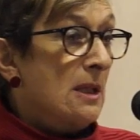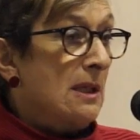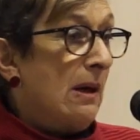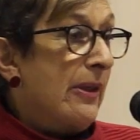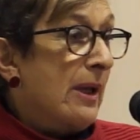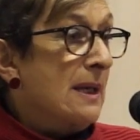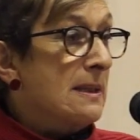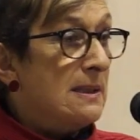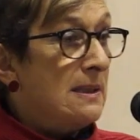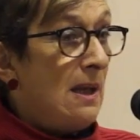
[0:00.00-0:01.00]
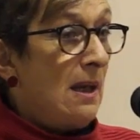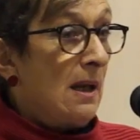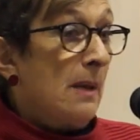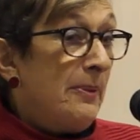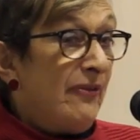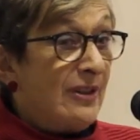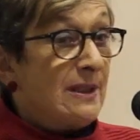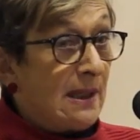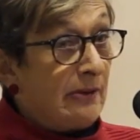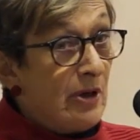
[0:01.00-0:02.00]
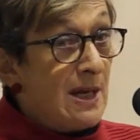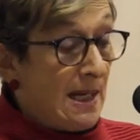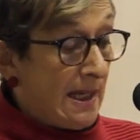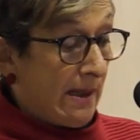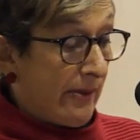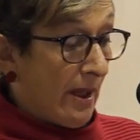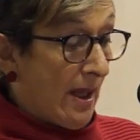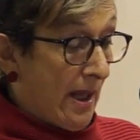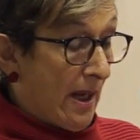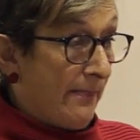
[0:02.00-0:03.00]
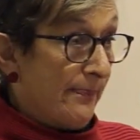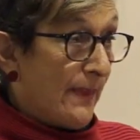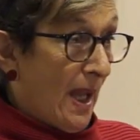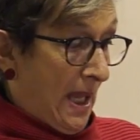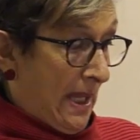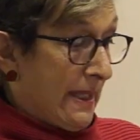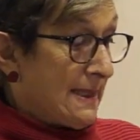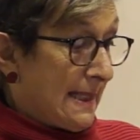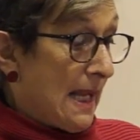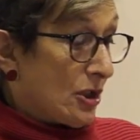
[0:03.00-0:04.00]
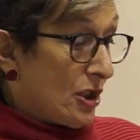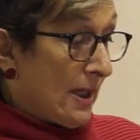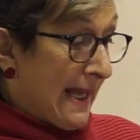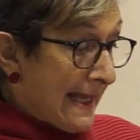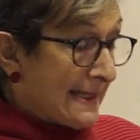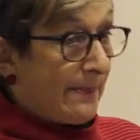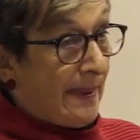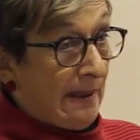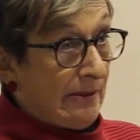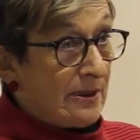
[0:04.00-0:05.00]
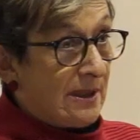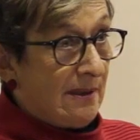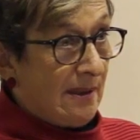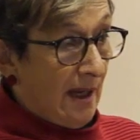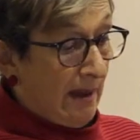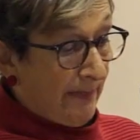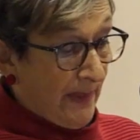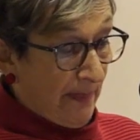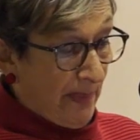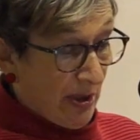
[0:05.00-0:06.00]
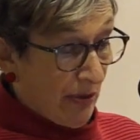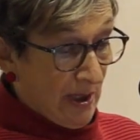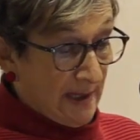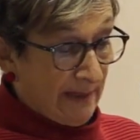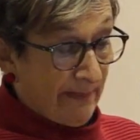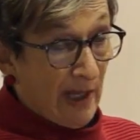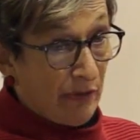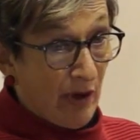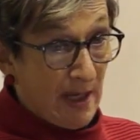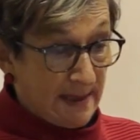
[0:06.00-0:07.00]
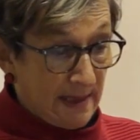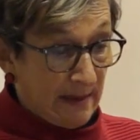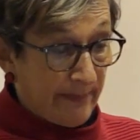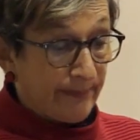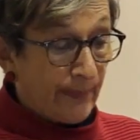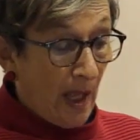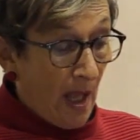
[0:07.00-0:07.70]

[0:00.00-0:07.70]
So I think it's befitting, really, that this lecture is about imperialism and racism.